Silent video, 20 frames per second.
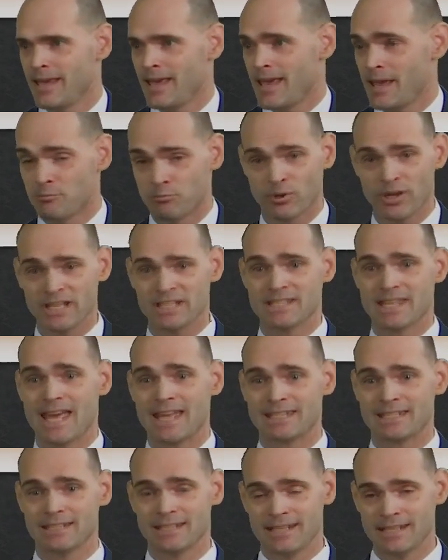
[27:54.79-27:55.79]
and brings
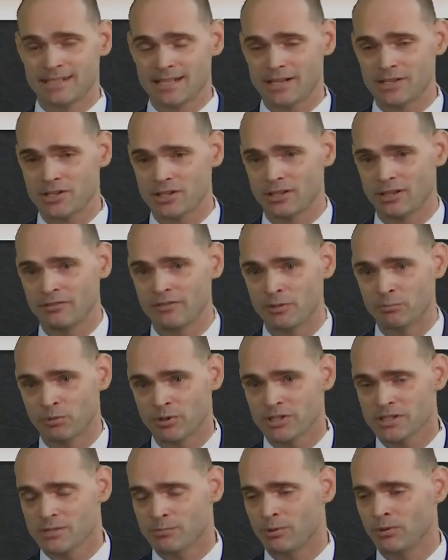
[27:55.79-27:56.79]
that to the attention of the
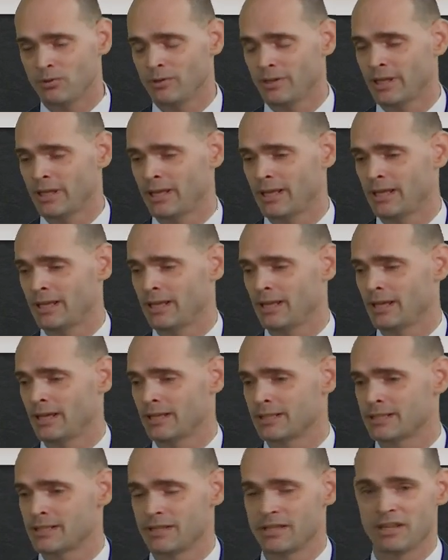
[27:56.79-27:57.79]
principal and
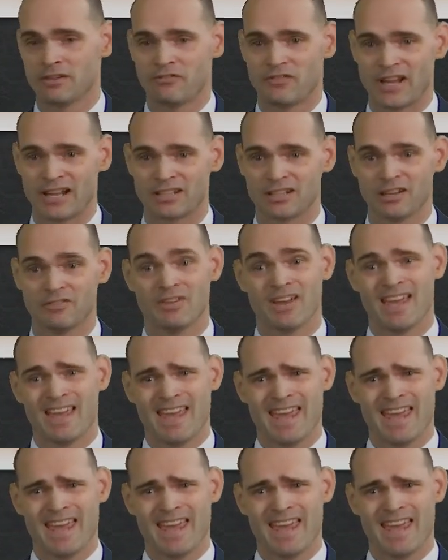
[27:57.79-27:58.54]
to the effect of,